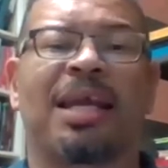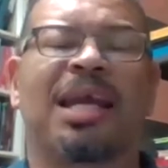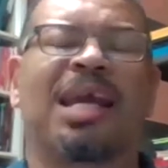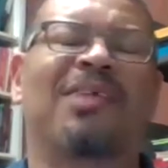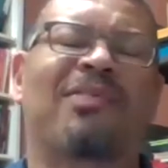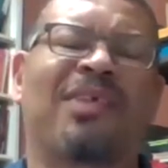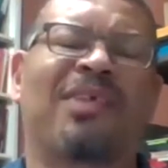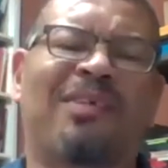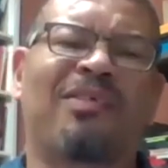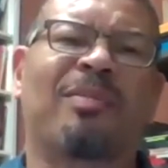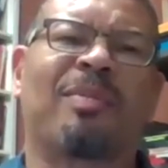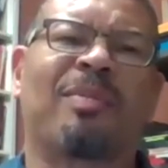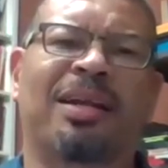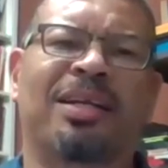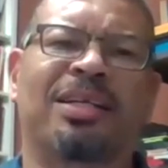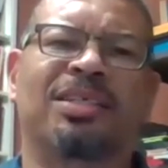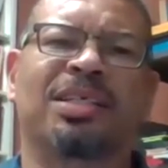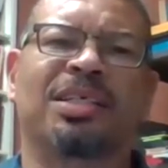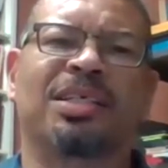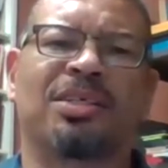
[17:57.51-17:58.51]
if
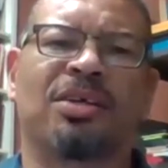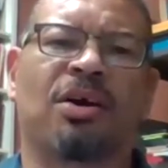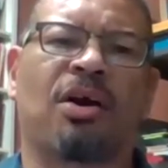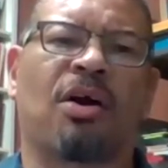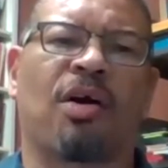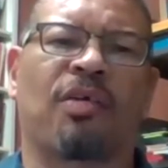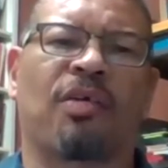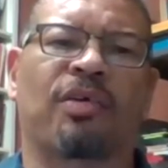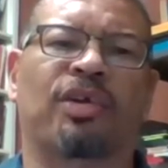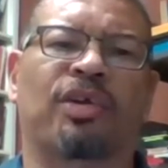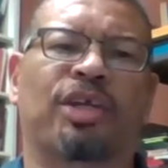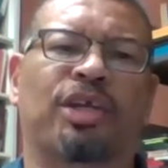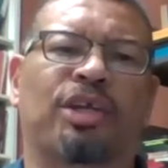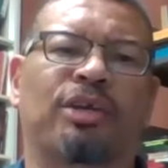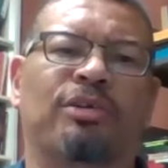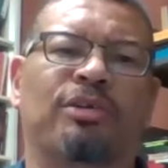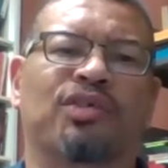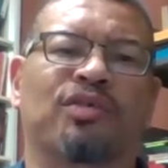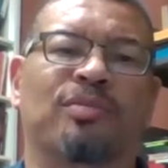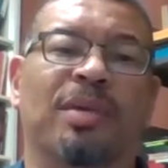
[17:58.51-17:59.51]
everybody just took all their
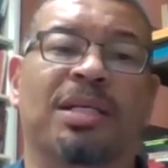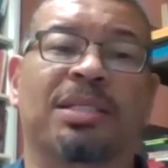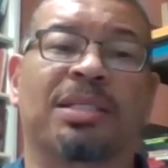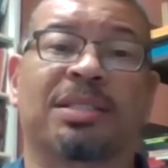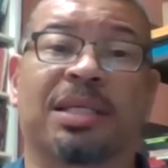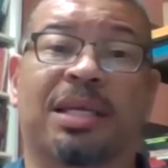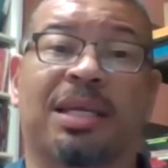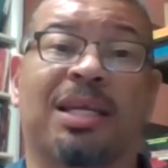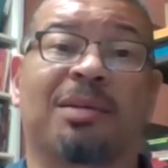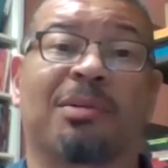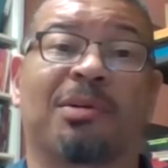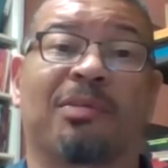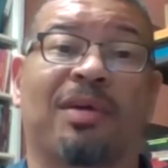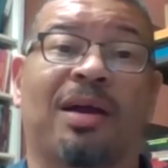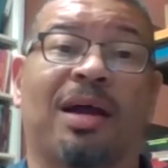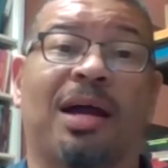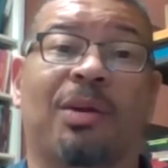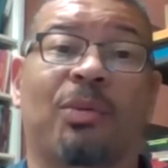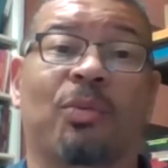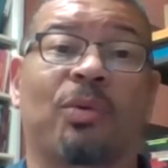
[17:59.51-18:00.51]
cues from us, the kingdom of
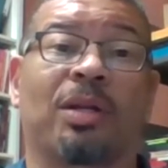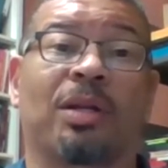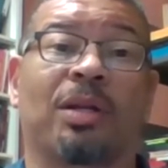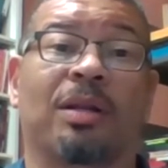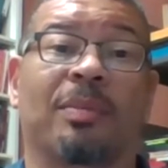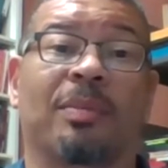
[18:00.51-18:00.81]
God would